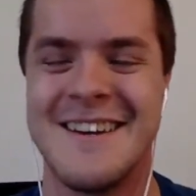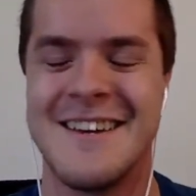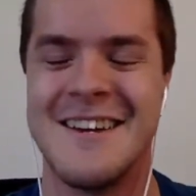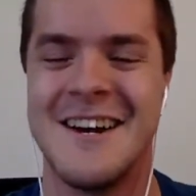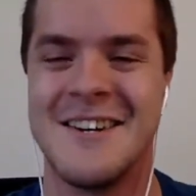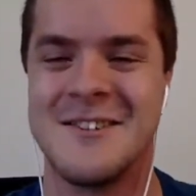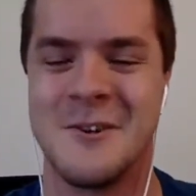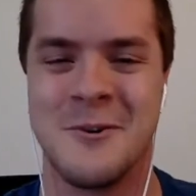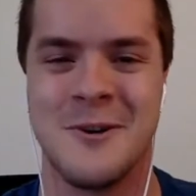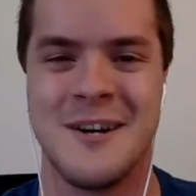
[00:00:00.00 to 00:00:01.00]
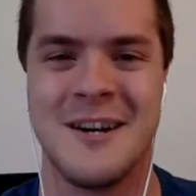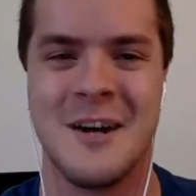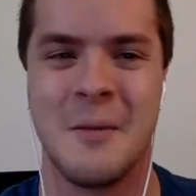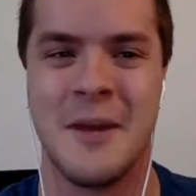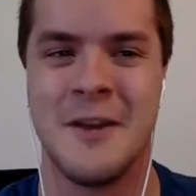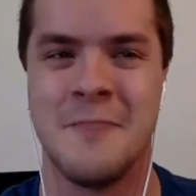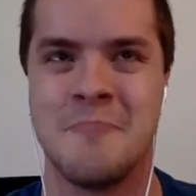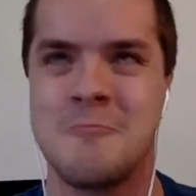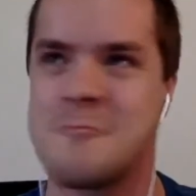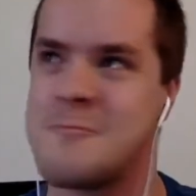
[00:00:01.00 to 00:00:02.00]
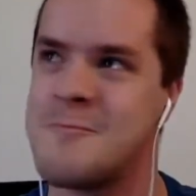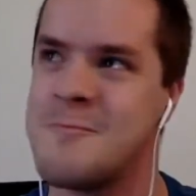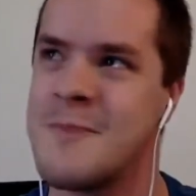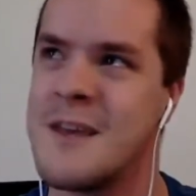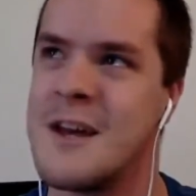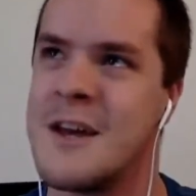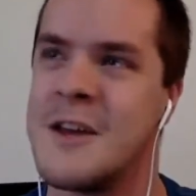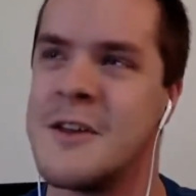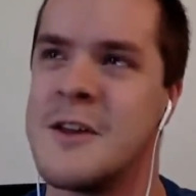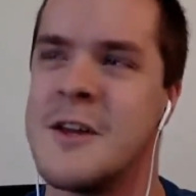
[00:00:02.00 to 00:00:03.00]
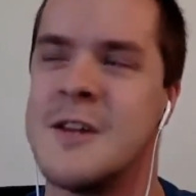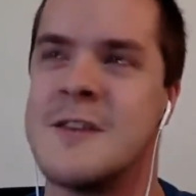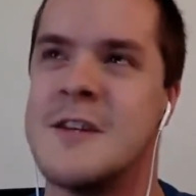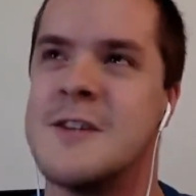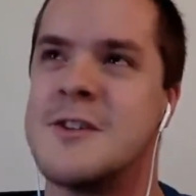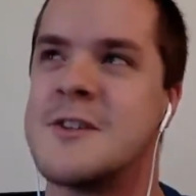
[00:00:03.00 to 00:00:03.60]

Yeah, so I mean, it's